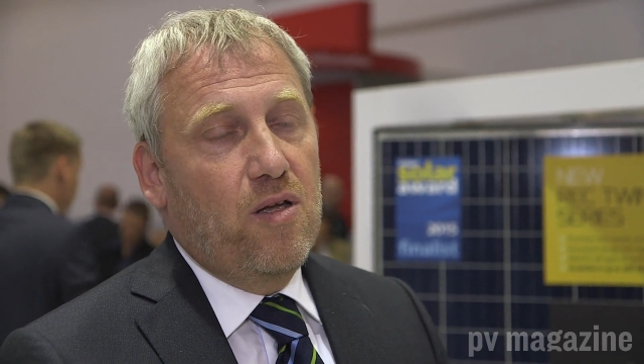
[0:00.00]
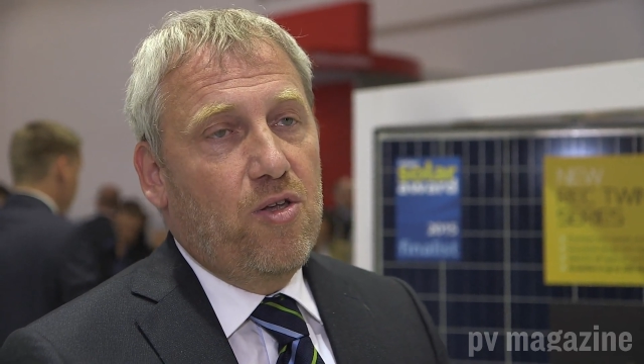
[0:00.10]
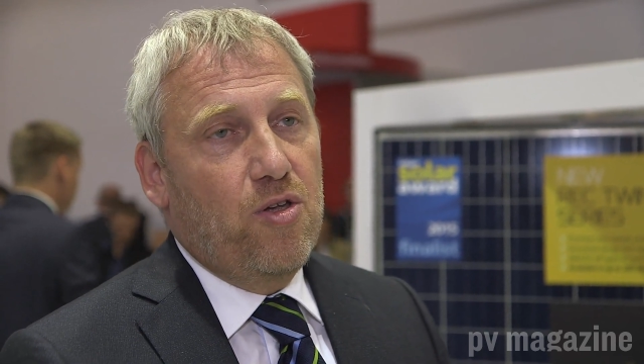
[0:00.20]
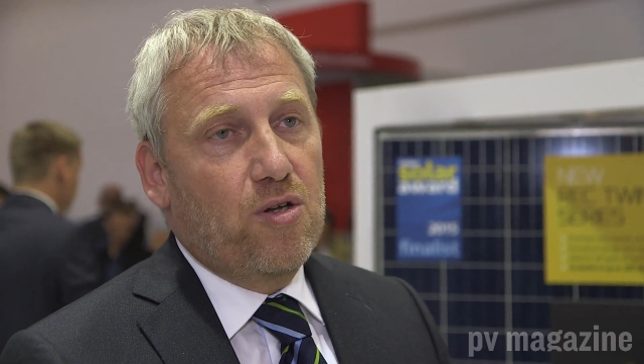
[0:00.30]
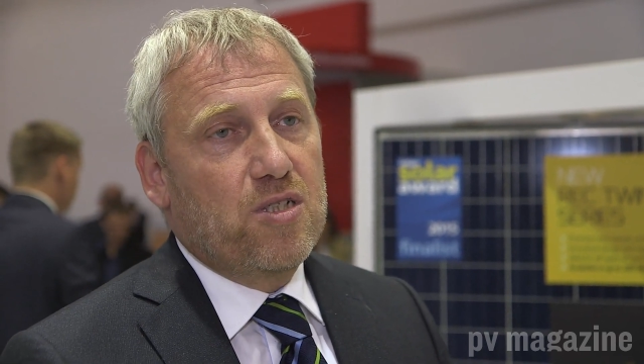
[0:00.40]

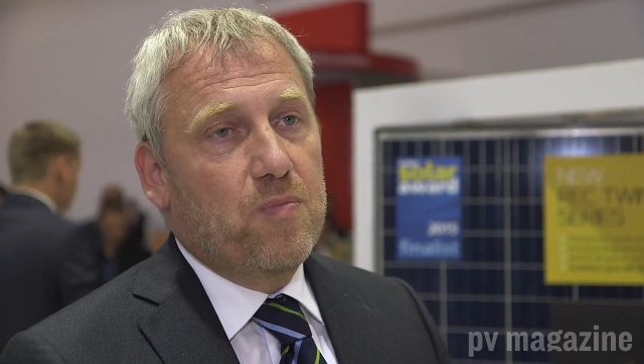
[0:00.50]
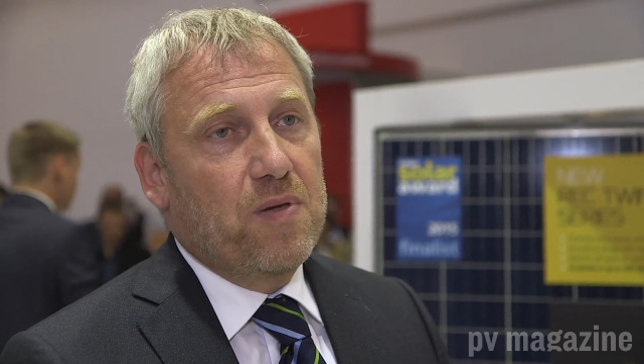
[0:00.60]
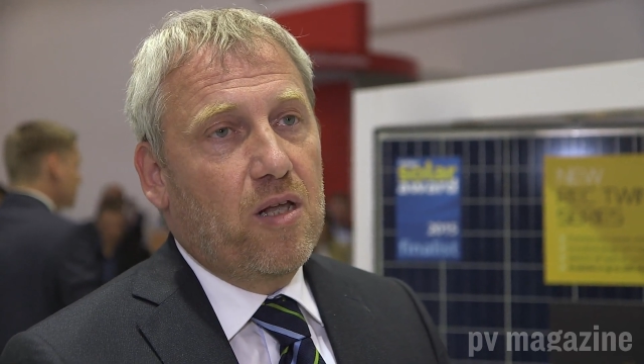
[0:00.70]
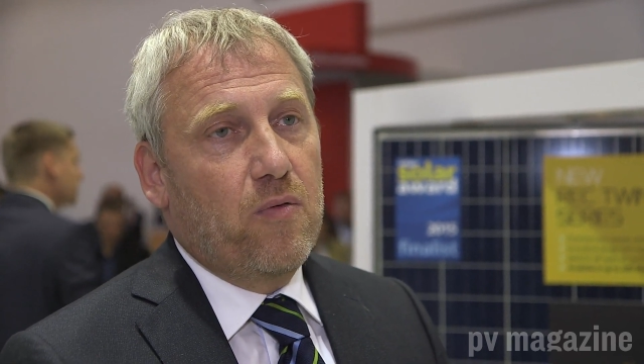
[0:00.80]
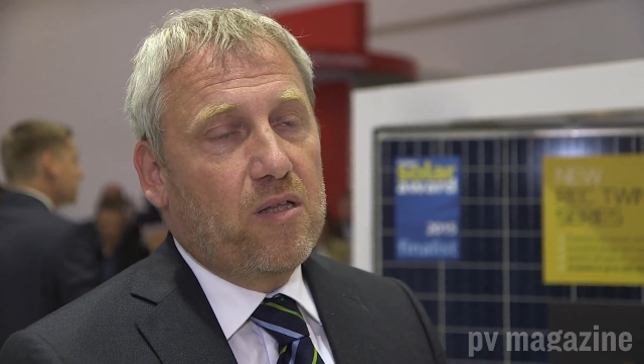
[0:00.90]
euro cent per
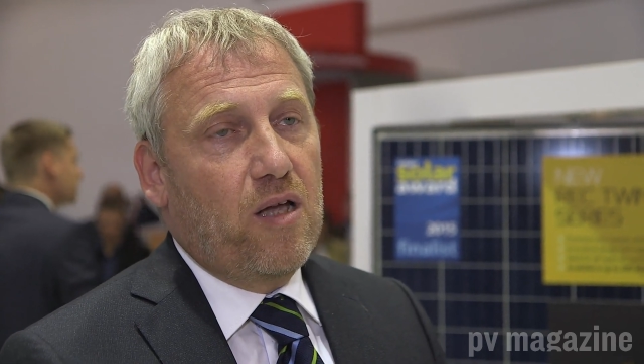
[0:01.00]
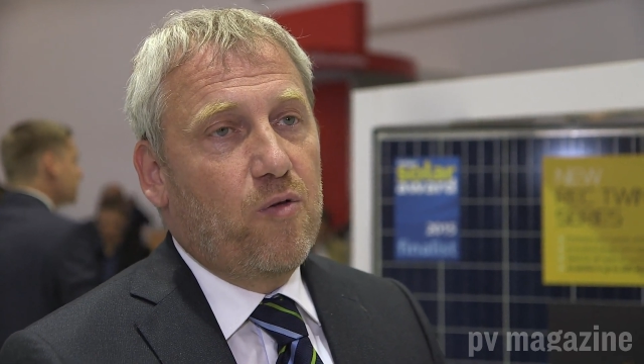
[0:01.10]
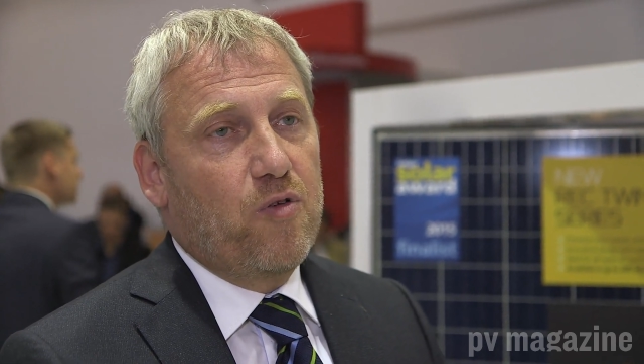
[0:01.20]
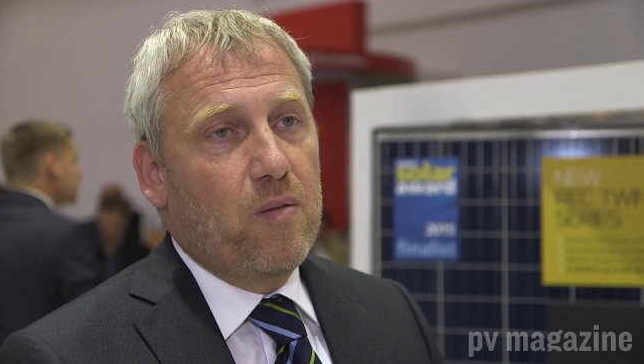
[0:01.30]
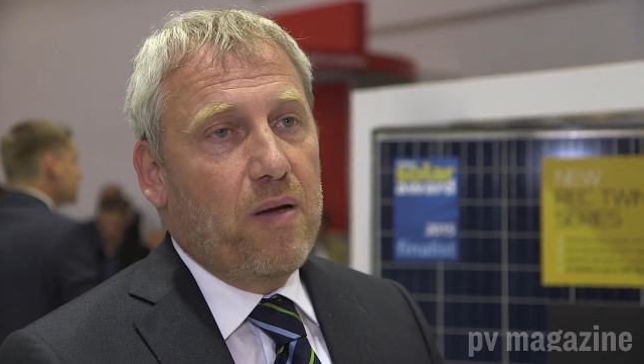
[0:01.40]
kilowatt hour
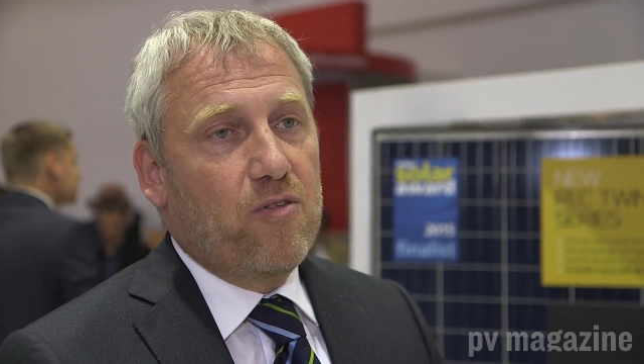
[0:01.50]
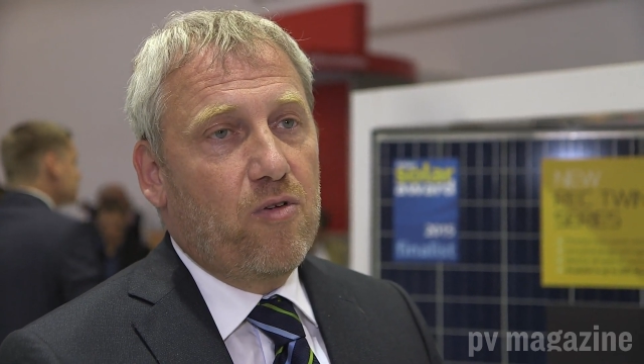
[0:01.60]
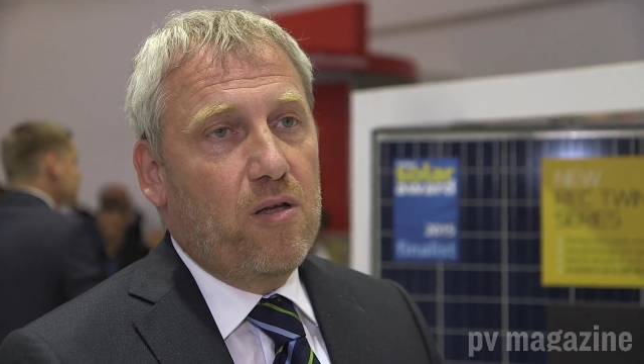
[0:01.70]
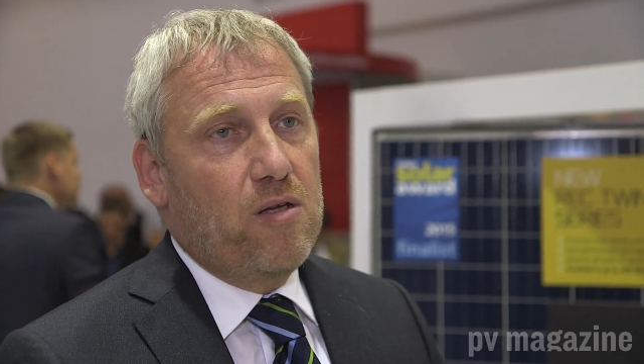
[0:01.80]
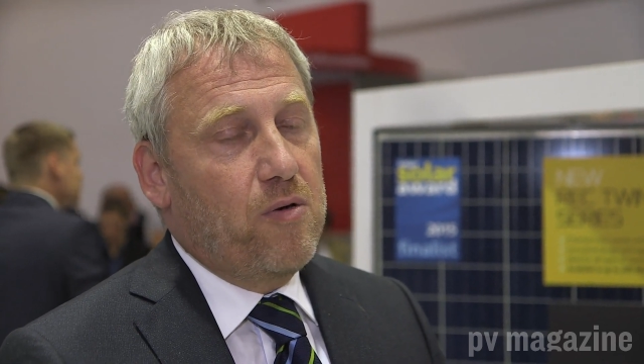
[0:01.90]
for the
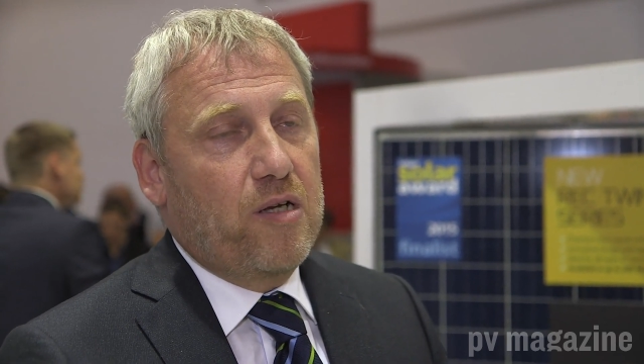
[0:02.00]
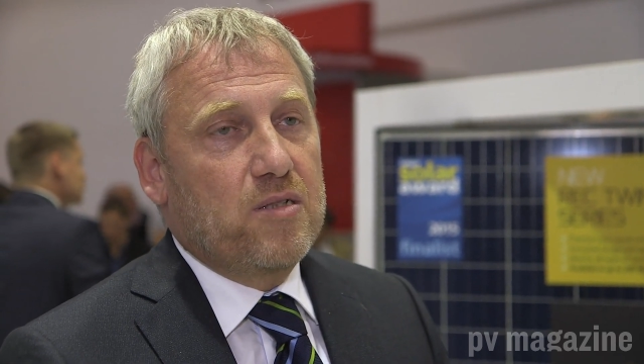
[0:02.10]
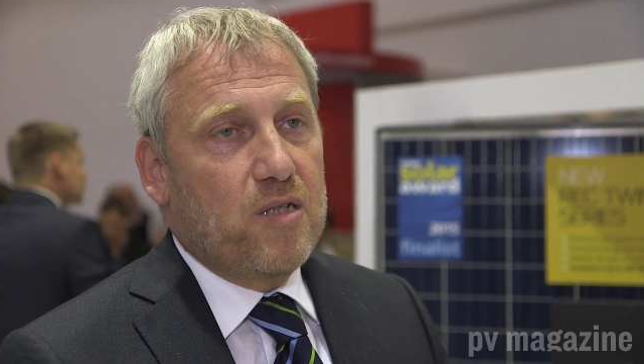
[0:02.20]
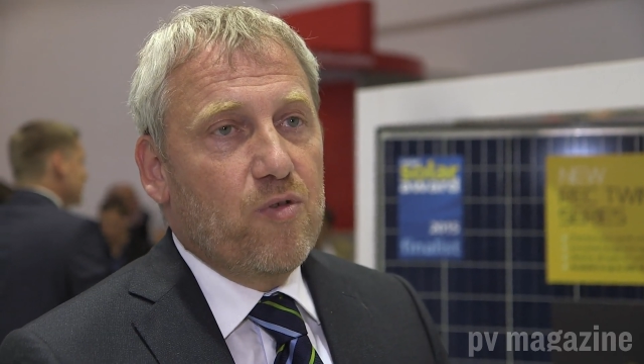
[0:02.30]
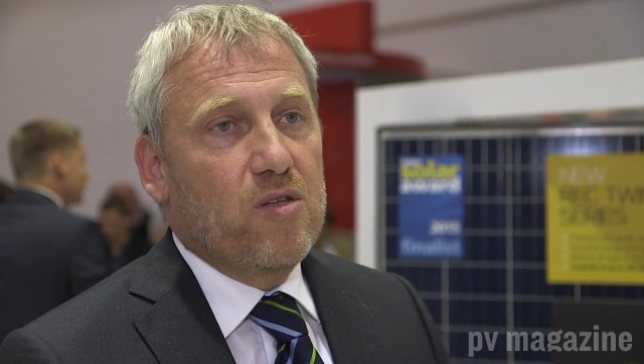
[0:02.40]
battery, you're at
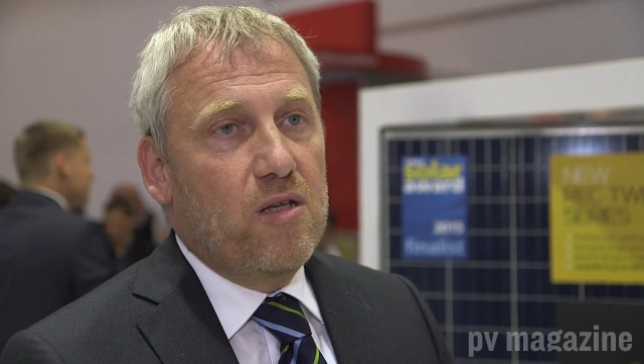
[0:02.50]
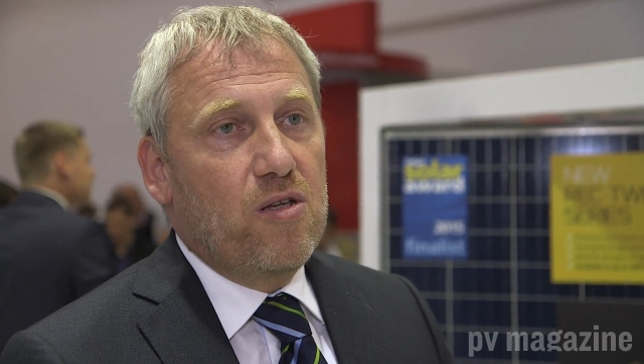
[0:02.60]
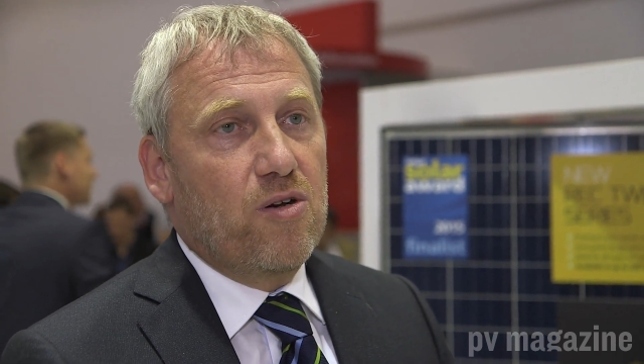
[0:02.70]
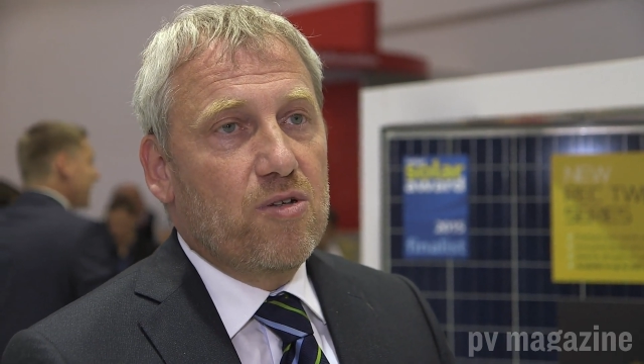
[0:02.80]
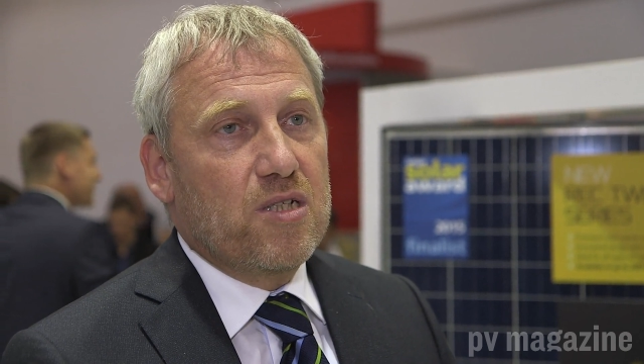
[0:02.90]
17
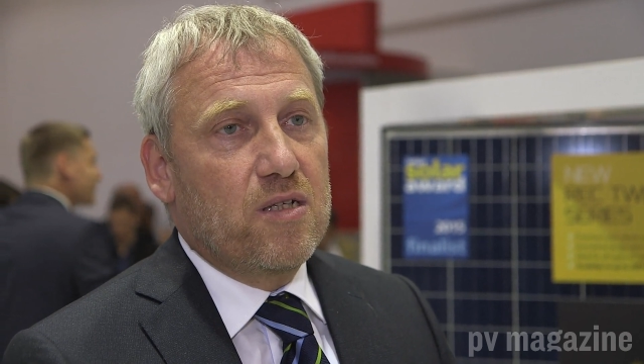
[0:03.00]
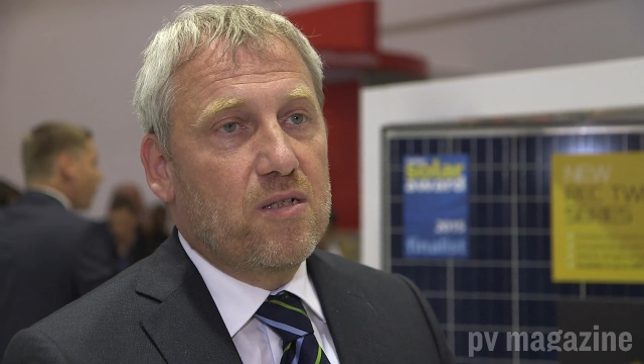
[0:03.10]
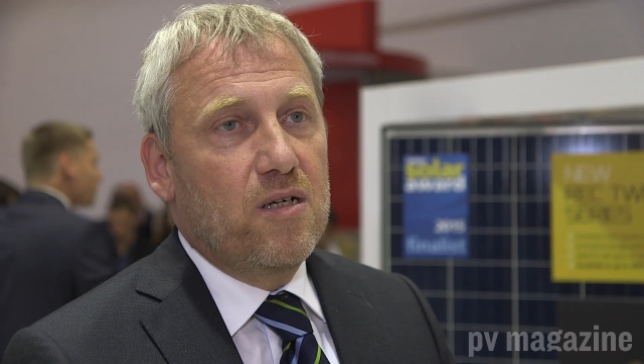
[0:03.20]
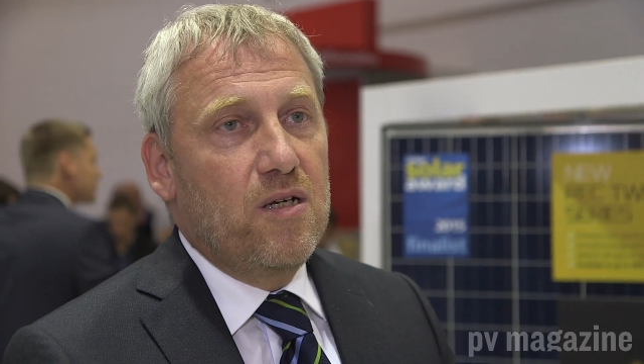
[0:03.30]
euro cent.